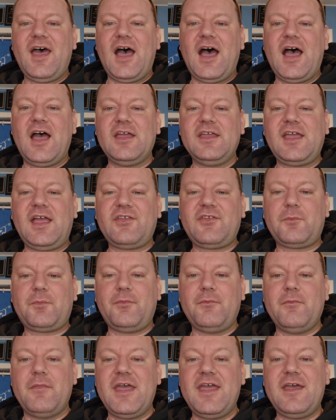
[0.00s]
You guys
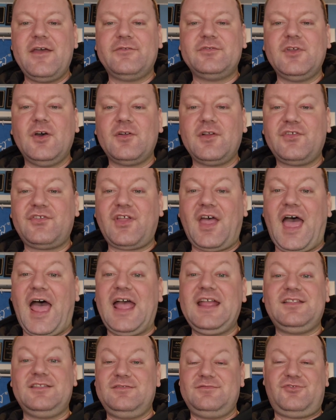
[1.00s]
may have noticed
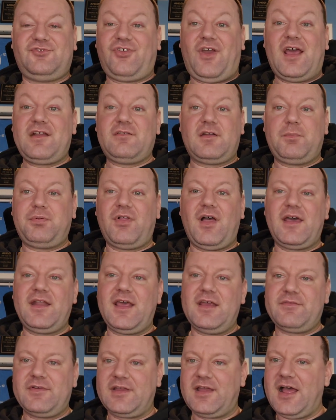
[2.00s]
I try to reply
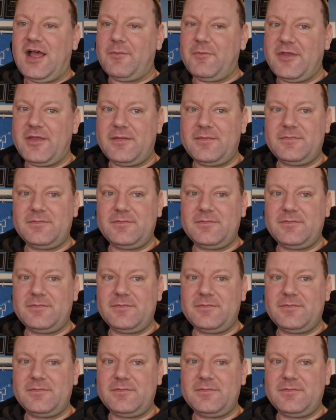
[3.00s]
to every comment.